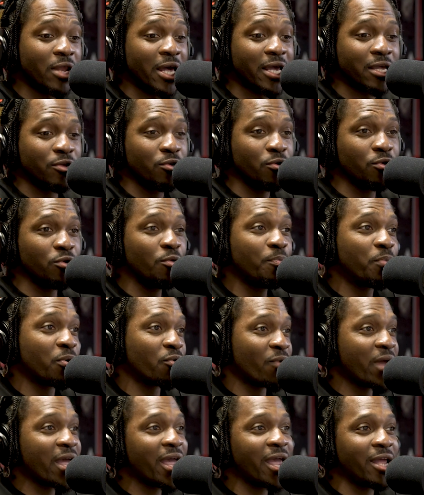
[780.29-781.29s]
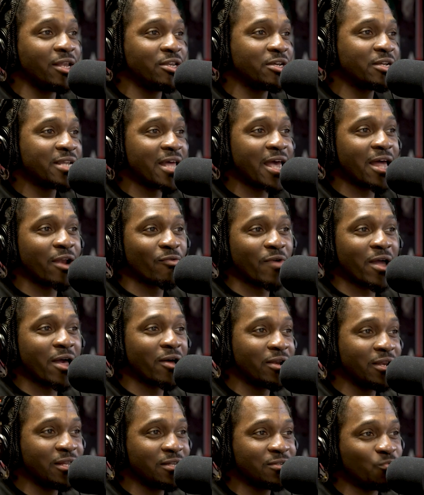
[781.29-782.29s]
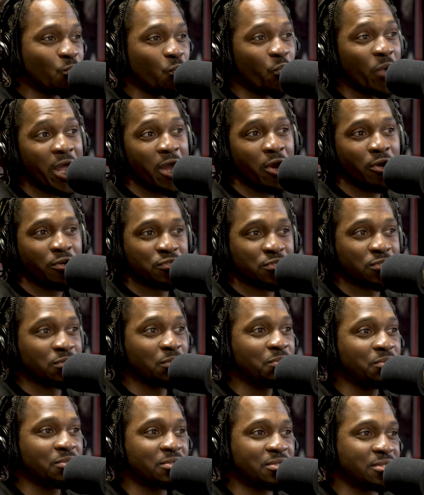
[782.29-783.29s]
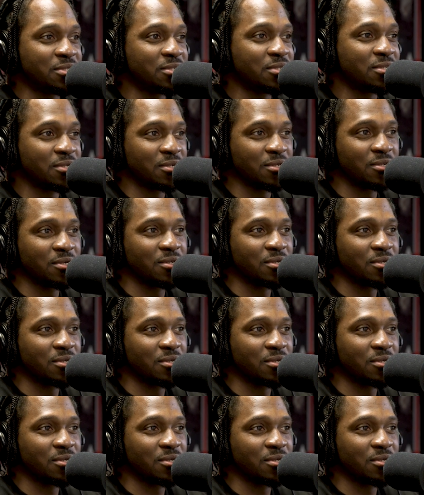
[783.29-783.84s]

like you parade your dad around in these weird suits.